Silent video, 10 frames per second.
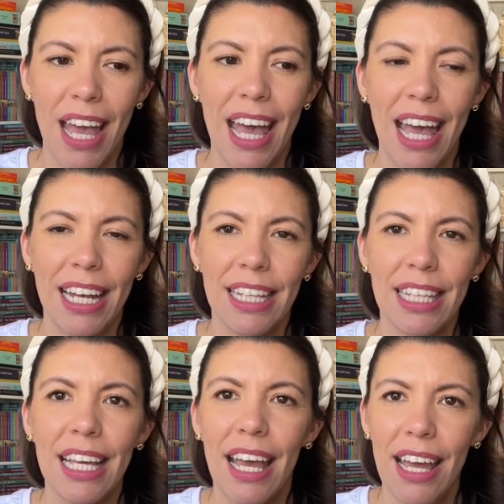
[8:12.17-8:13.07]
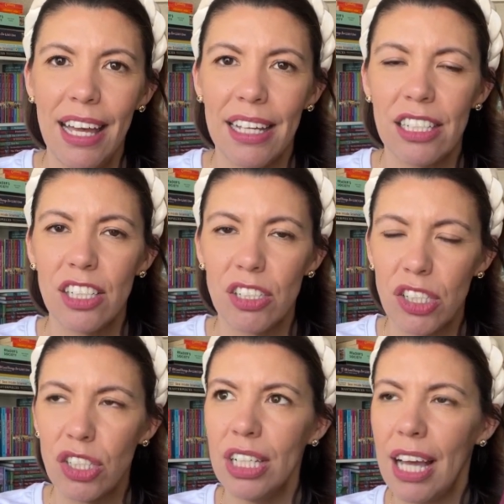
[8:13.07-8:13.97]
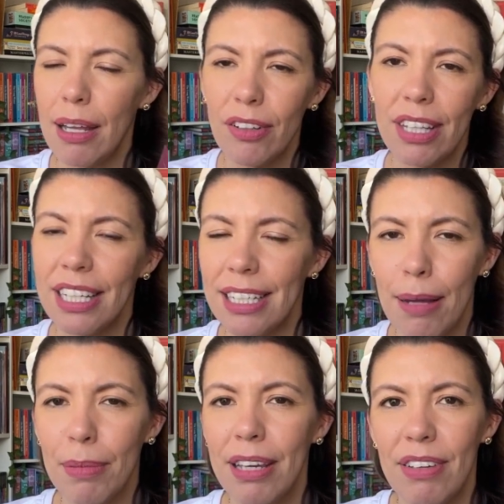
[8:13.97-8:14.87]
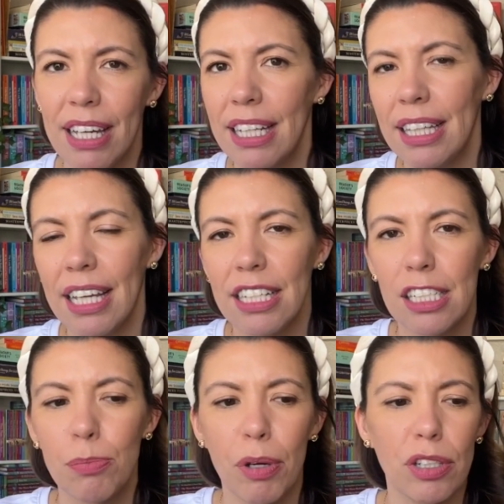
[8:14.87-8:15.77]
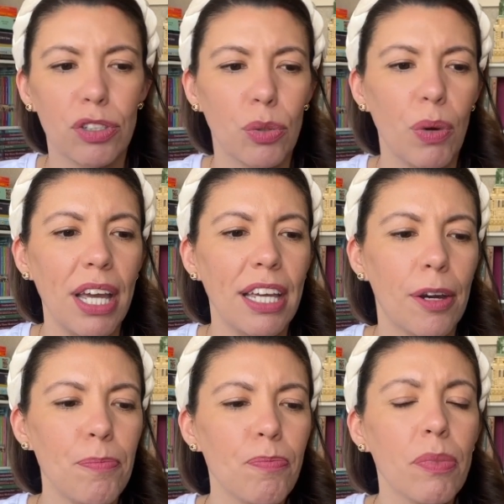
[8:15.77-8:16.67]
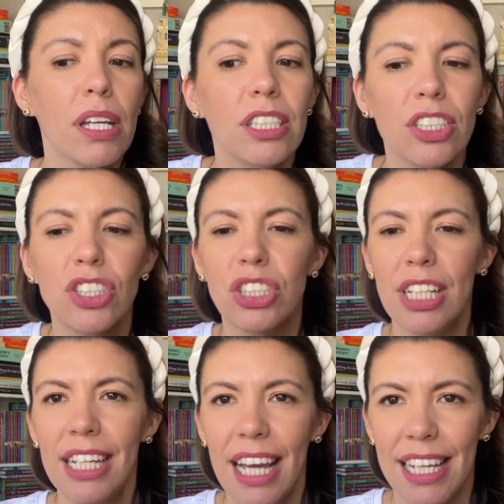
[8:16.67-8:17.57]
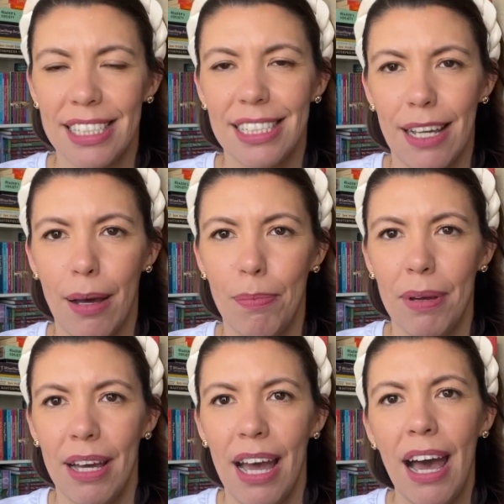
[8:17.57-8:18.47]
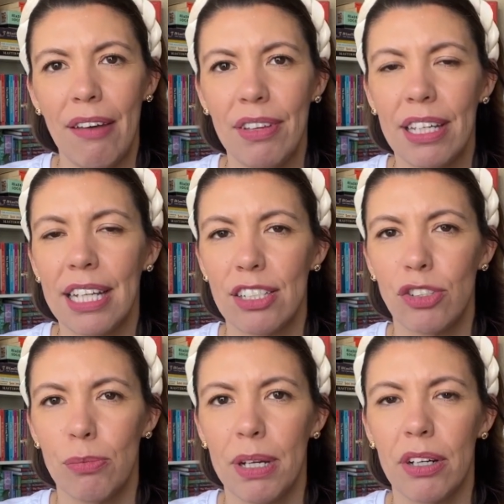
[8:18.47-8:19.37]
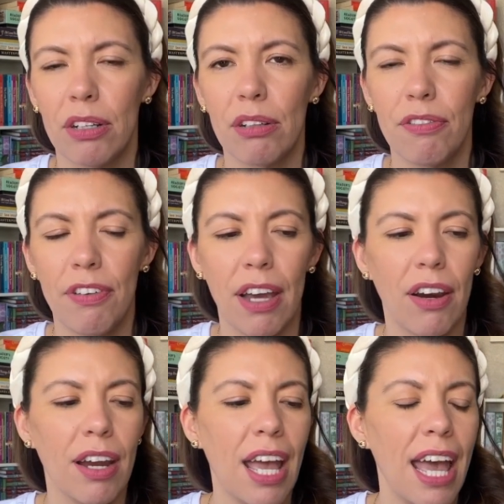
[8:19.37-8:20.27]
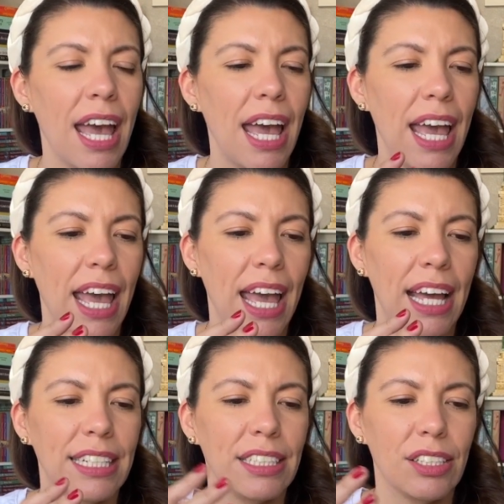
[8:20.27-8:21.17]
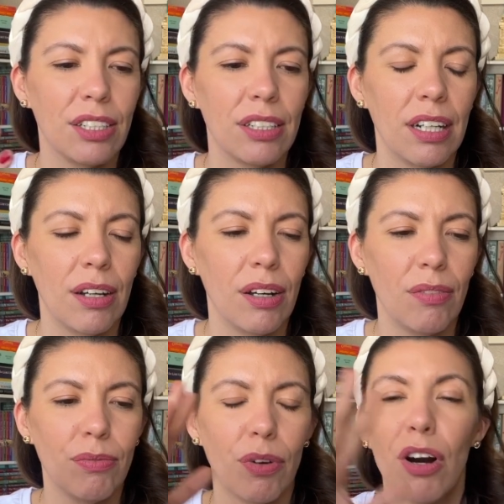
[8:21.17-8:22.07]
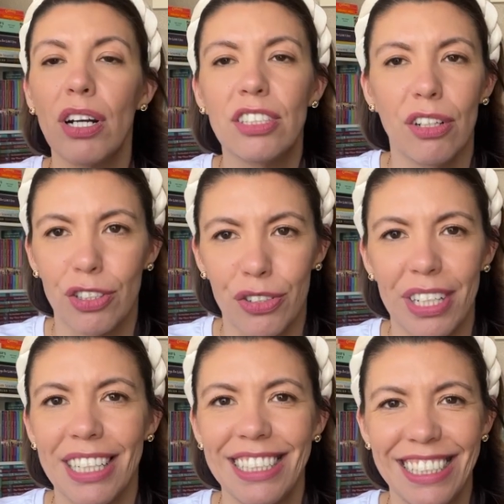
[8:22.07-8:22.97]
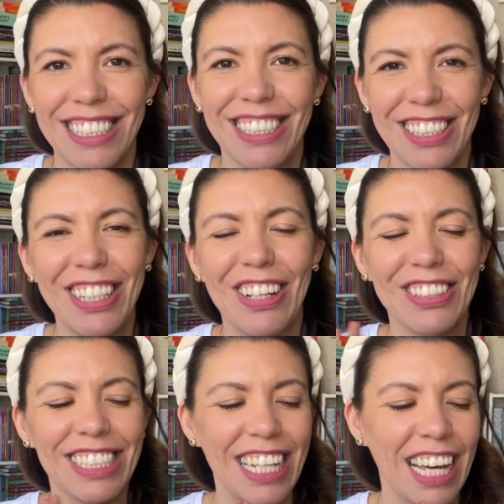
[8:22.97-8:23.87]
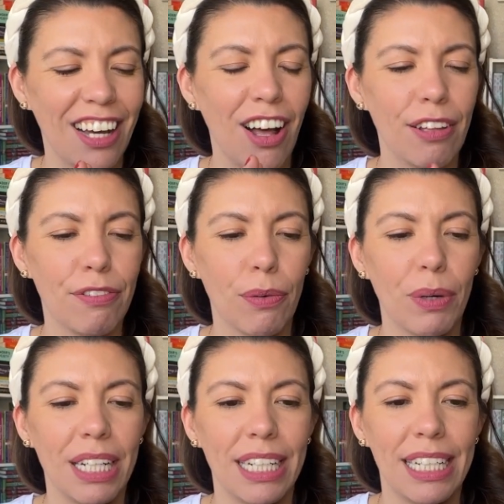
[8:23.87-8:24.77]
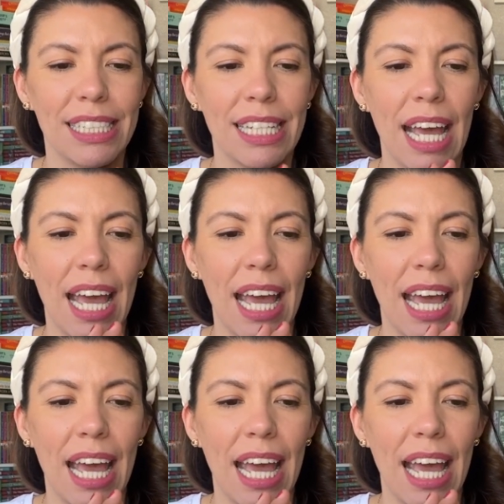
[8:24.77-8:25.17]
And in the end, I'm giving anything, any spoilers away here, she ends up having an extramarital affair and, or adultery. Let's just, you know, call it for what it is.